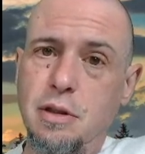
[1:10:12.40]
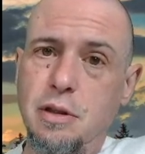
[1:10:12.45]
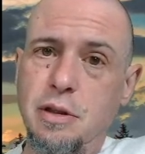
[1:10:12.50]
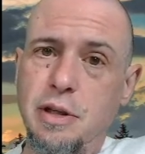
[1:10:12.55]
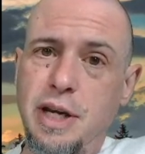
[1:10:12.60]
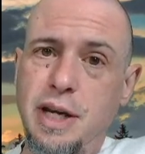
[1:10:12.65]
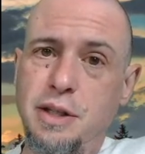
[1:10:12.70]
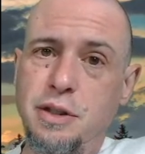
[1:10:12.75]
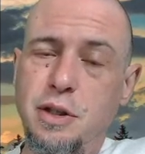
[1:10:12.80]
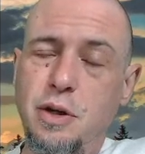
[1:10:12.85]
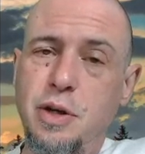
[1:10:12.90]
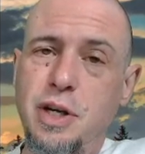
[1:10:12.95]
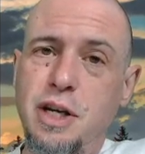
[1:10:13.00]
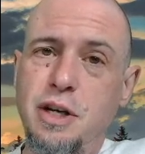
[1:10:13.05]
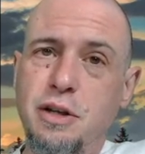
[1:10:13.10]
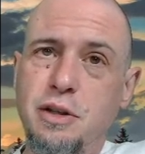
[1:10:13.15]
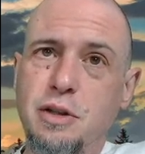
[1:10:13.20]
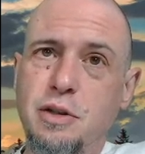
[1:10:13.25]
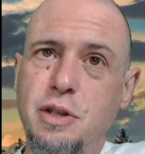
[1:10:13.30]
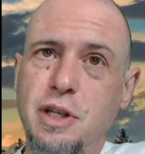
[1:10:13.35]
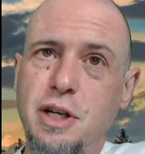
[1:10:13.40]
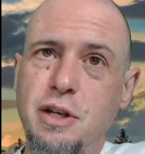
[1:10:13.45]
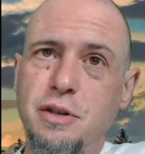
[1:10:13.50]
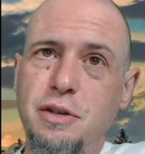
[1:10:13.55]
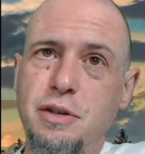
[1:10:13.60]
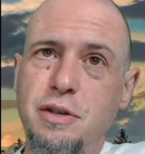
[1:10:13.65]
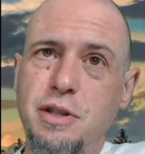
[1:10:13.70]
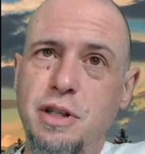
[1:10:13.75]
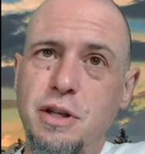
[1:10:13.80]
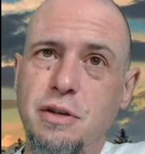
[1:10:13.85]
And so here's
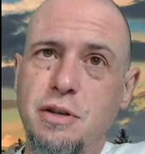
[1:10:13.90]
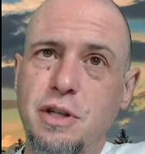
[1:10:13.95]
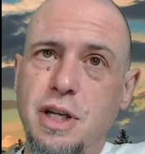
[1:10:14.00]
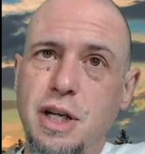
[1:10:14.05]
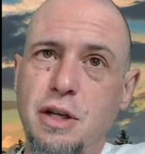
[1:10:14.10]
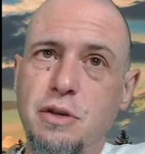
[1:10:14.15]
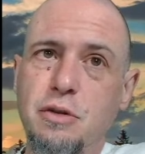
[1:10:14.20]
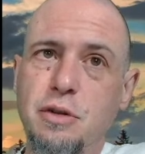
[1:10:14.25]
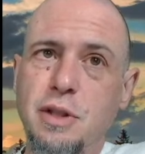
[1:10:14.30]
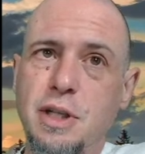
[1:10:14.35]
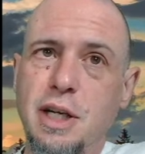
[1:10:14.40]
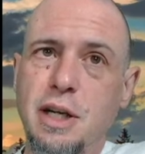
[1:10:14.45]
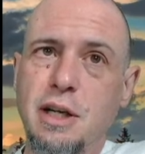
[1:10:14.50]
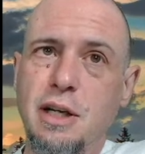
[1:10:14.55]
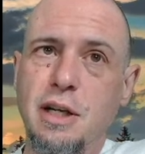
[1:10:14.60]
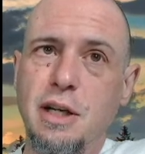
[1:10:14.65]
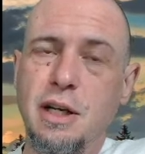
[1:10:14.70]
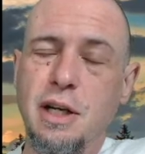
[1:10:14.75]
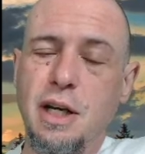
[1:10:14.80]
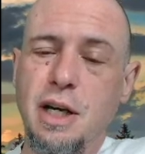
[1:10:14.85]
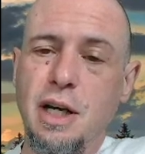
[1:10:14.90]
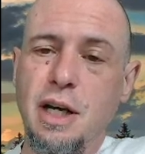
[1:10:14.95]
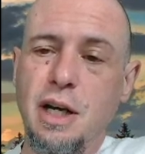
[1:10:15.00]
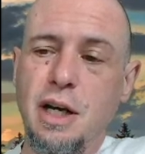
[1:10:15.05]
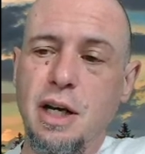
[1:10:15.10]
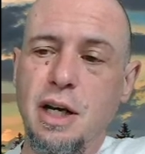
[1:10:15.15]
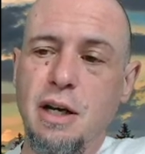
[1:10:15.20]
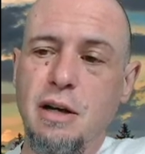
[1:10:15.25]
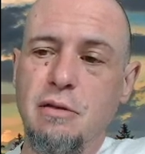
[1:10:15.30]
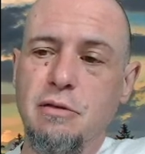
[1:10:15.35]
here's here's an interesting
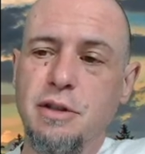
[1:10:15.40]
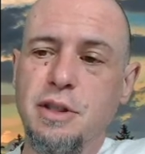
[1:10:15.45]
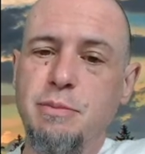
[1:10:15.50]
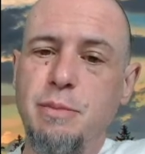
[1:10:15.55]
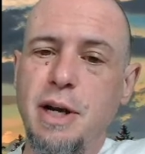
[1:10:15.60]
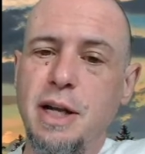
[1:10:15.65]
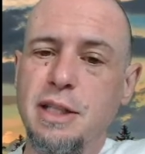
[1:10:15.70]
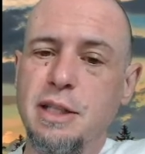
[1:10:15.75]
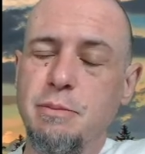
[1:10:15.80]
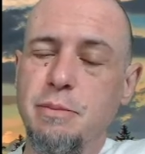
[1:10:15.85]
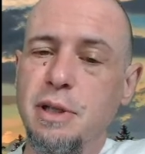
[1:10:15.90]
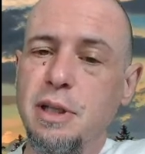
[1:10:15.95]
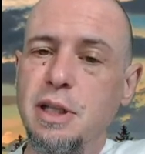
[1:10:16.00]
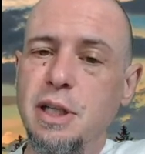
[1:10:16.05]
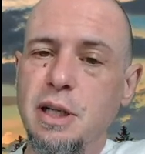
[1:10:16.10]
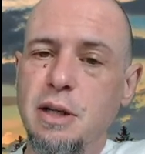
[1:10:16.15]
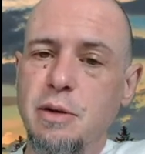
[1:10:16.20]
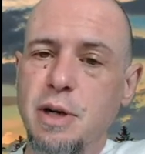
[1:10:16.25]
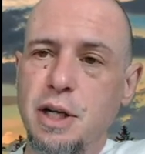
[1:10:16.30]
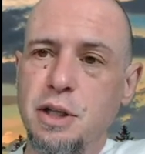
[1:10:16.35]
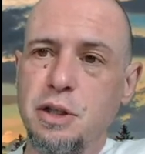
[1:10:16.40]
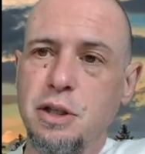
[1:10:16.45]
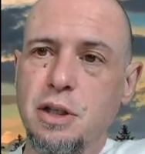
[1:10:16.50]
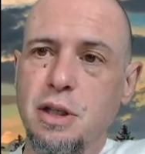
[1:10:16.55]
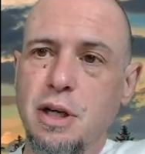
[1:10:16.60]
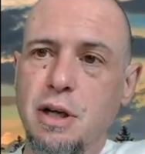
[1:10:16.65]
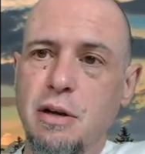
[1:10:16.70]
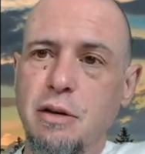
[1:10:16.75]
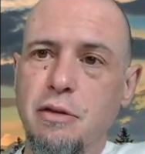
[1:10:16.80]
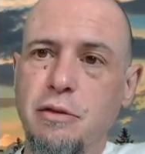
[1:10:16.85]
uh, responsibility question
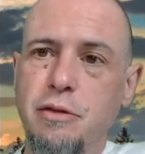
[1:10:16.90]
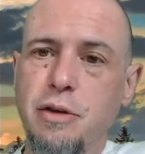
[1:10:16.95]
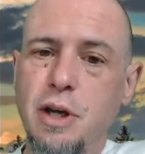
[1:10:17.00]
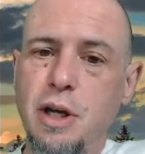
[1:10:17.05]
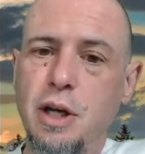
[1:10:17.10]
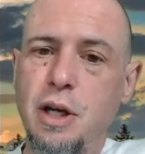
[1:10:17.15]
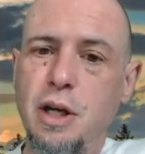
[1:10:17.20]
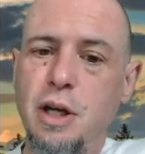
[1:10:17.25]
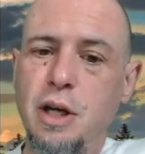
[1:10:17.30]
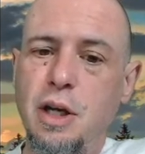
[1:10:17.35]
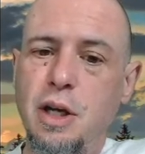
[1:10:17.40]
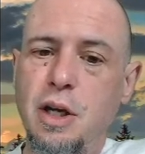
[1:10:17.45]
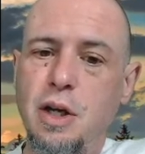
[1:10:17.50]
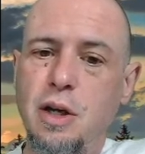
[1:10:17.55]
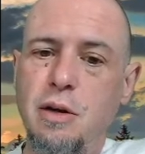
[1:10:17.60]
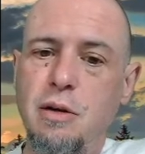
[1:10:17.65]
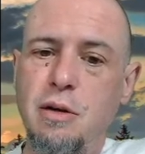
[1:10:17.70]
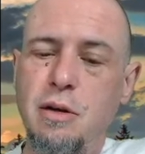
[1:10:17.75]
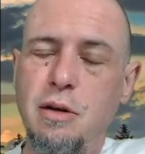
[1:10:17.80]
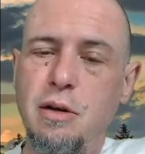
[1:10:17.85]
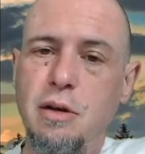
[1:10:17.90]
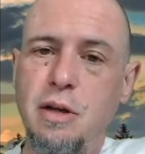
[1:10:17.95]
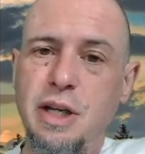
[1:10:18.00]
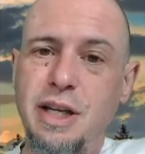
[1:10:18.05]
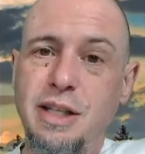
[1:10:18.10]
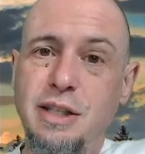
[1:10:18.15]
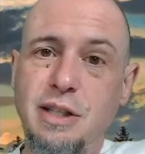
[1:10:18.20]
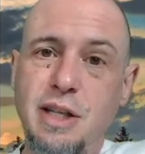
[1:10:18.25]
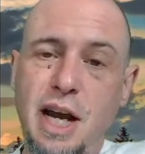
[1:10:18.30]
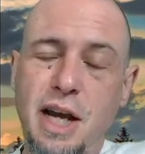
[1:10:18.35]
of,
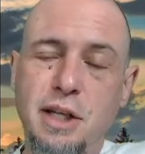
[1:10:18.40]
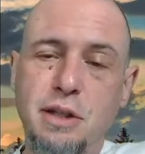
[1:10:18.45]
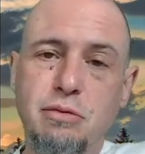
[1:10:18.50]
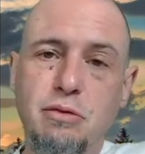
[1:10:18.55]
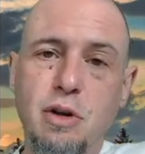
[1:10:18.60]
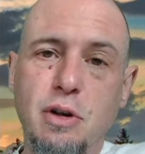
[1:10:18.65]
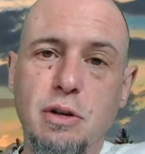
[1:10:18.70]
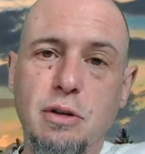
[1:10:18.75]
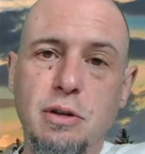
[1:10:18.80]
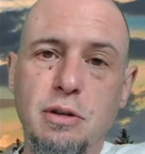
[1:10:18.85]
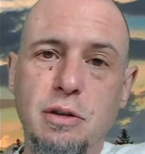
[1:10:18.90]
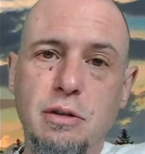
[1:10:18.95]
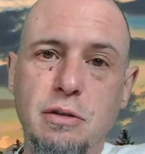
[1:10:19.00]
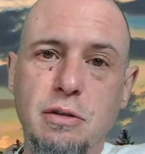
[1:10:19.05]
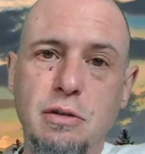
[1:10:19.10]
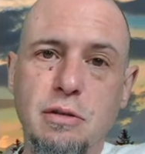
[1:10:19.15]
is Dice Roll